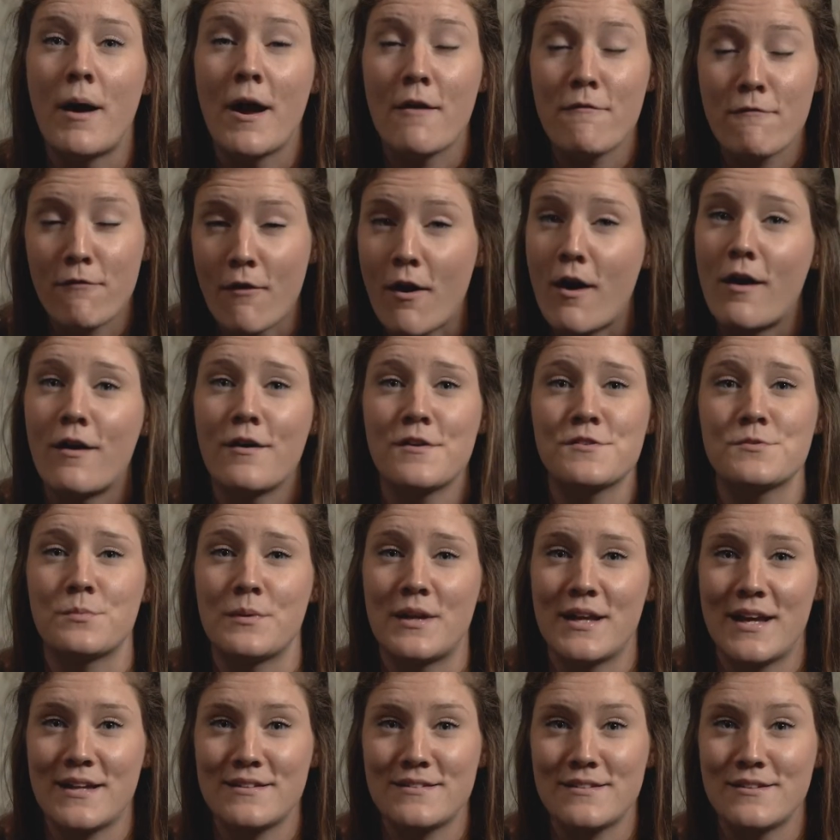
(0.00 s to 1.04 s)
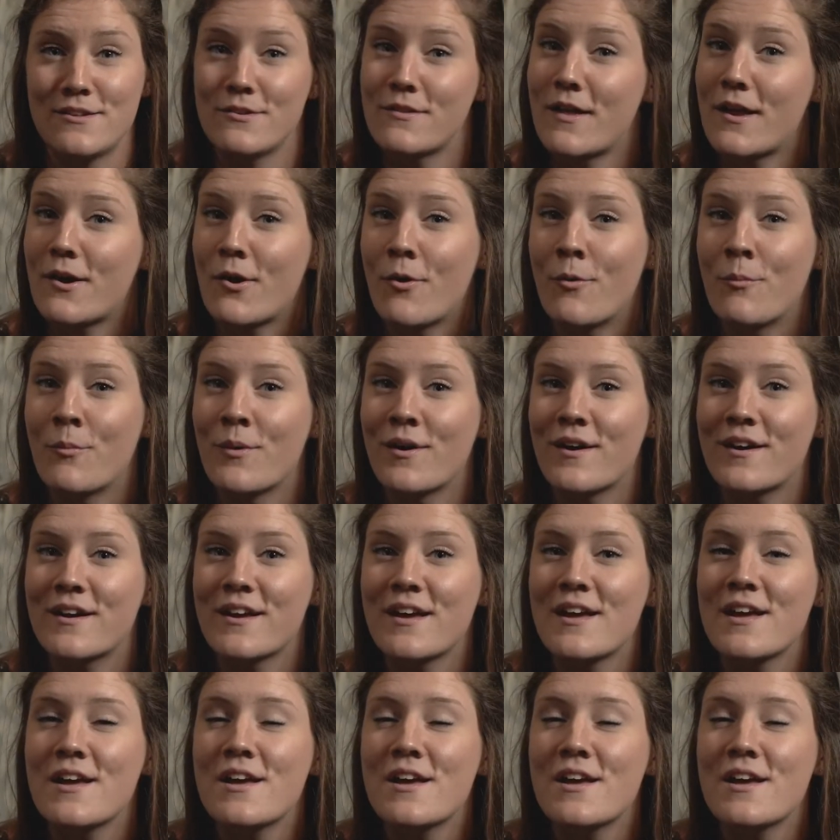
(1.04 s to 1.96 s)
by far, is when I get to do that homework.